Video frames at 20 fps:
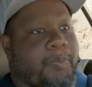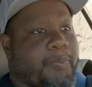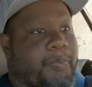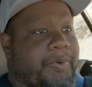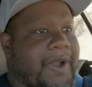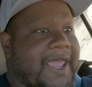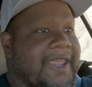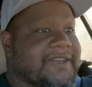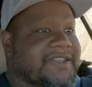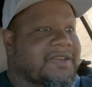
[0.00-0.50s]

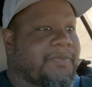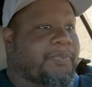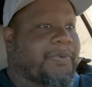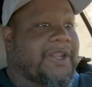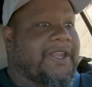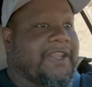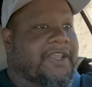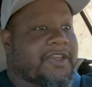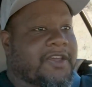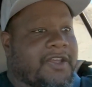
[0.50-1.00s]
Brakes are
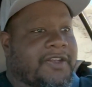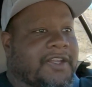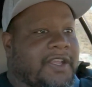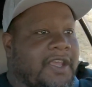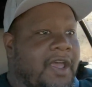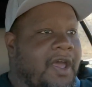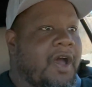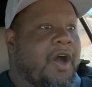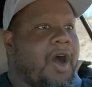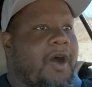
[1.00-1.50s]
pretty good.
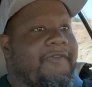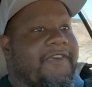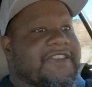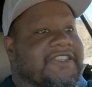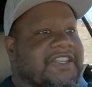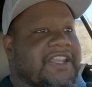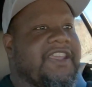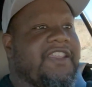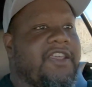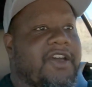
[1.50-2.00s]

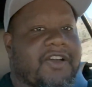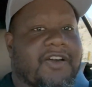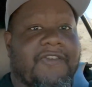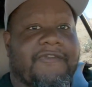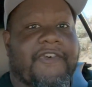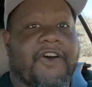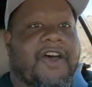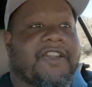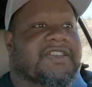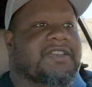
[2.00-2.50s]
Obviously the
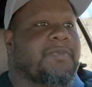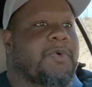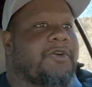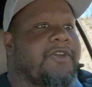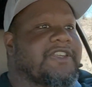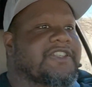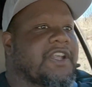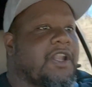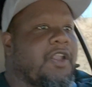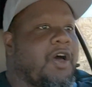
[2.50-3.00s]
convertible
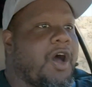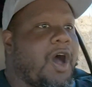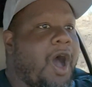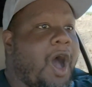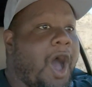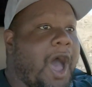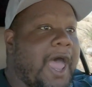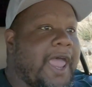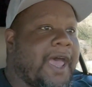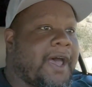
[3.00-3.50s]
is a lot
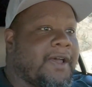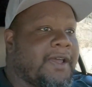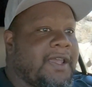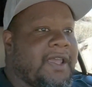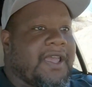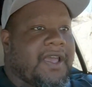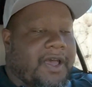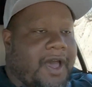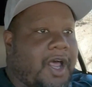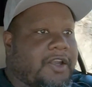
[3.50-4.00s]
higher,
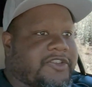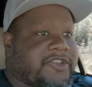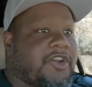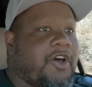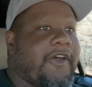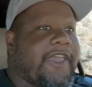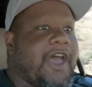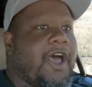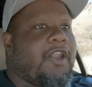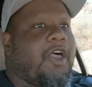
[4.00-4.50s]

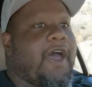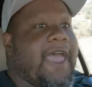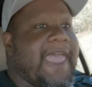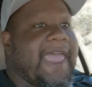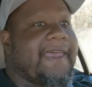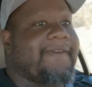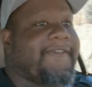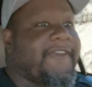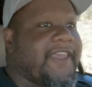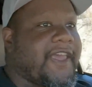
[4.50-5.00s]
a lot
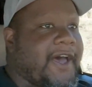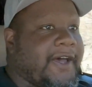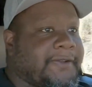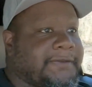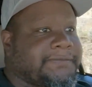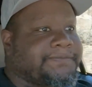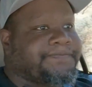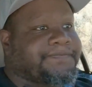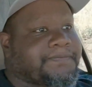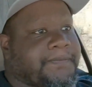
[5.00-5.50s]
heavier
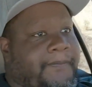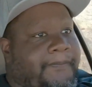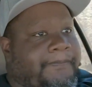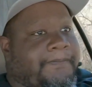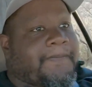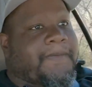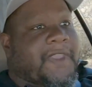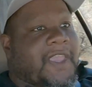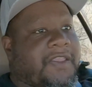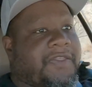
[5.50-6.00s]

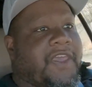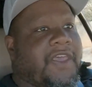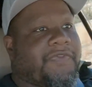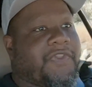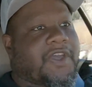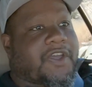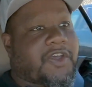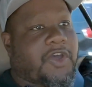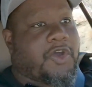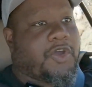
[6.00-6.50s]
than
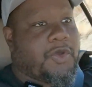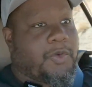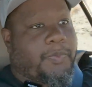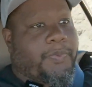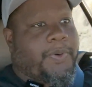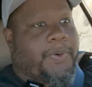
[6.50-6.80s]
the coupe,